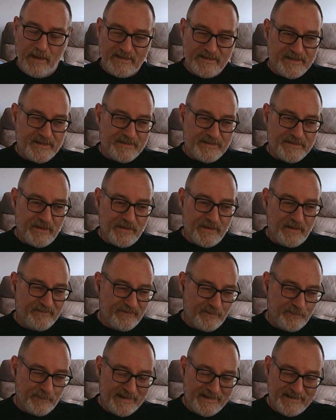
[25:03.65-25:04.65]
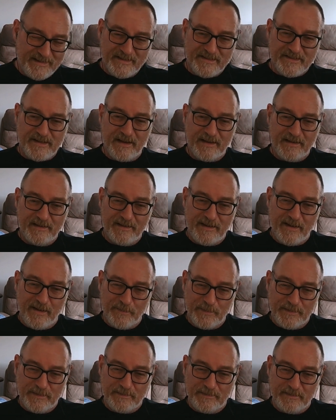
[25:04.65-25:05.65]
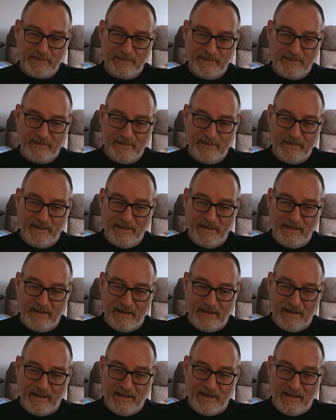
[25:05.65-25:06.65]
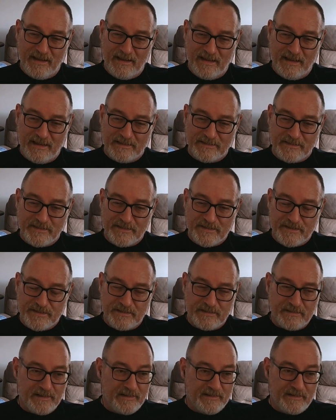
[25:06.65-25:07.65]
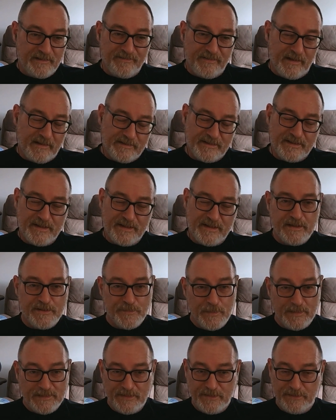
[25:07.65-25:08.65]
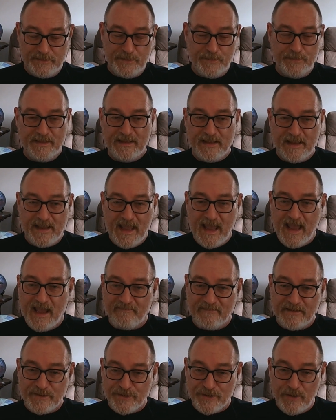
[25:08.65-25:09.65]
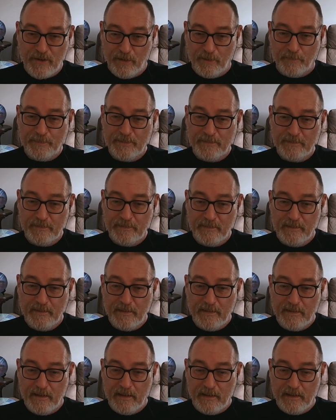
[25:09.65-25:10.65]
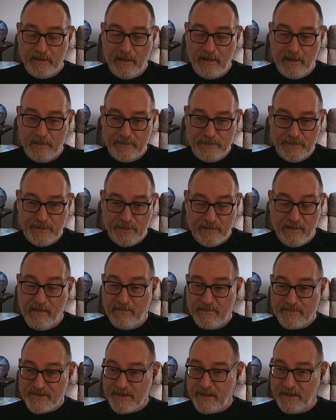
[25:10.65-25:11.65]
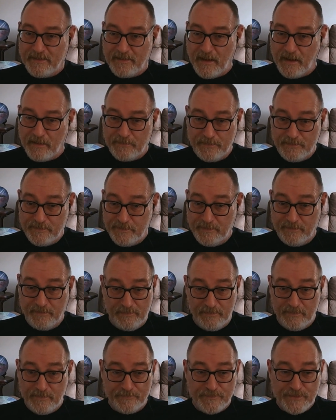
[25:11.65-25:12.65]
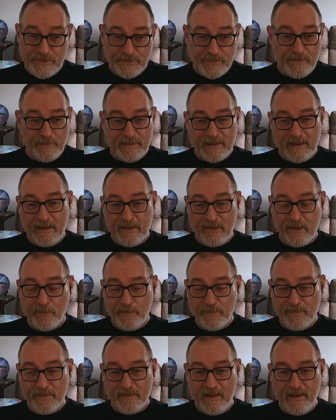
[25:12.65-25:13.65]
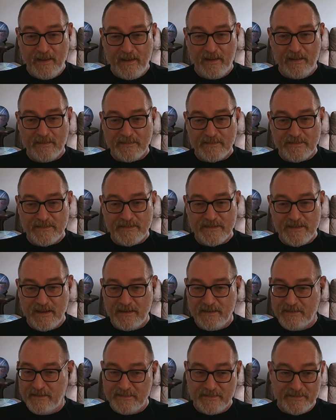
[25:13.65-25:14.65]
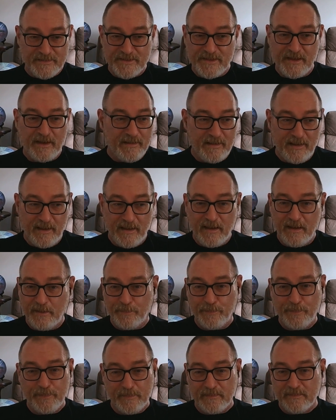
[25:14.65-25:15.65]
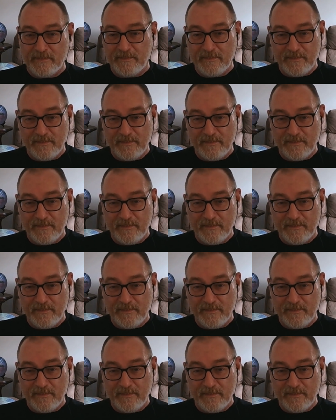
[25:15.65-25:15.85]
When is it time for me to say no? And the fact is, when you're doing the caring job, you can't say no. You've just got to get on with it and suck it up.